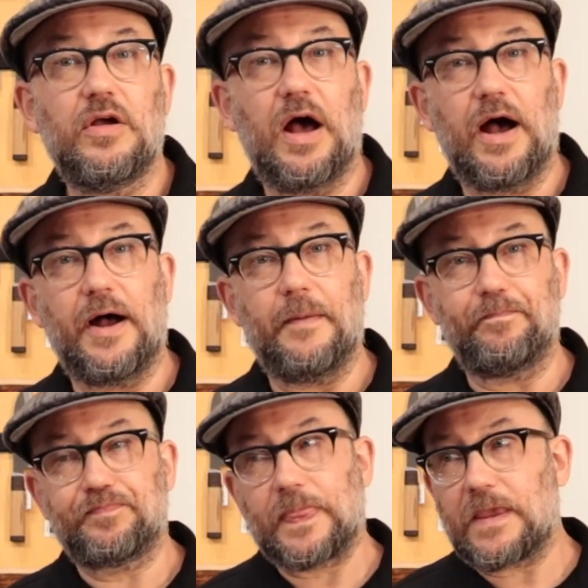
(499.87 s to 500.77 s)
a
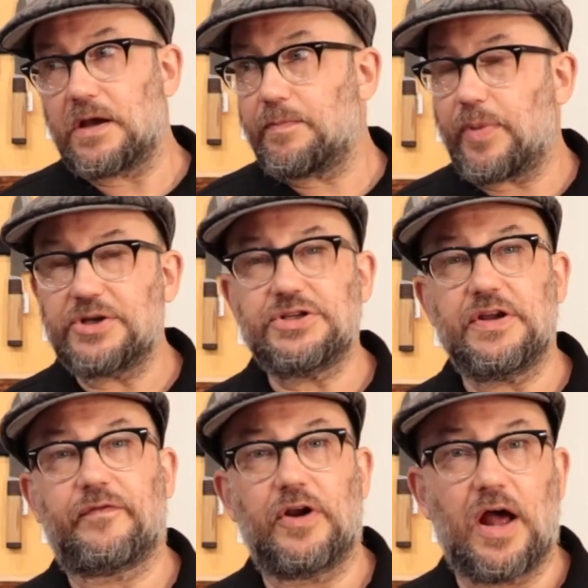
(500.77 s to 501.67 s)
bunch of
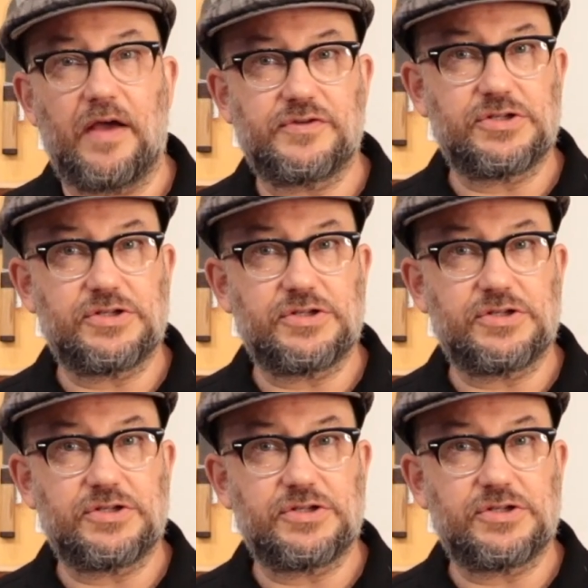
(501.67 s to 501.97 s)
different knives.